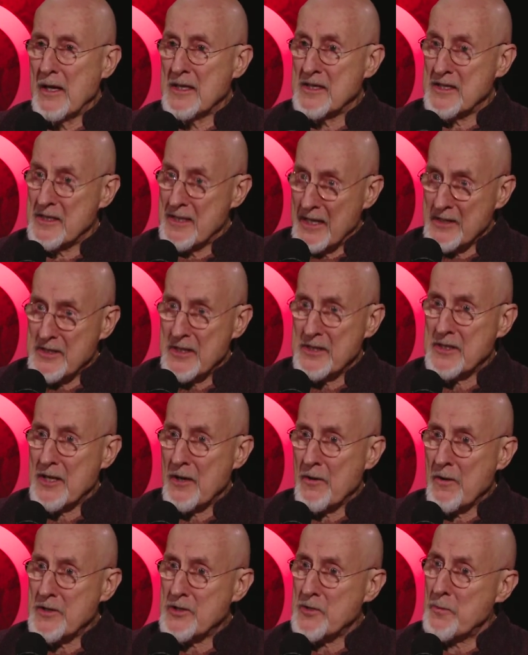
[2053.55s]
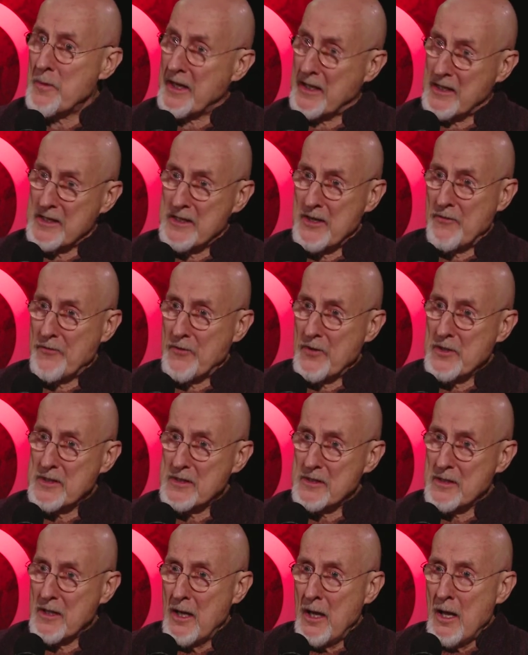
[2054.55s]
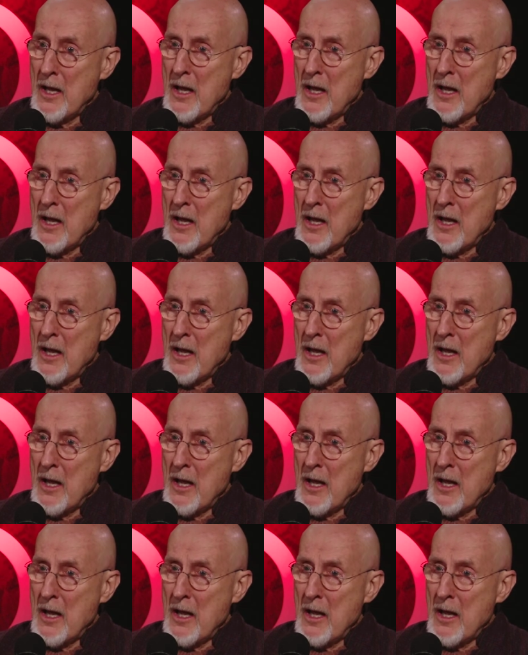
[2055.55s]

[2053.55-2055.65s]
is necessary to make a difference.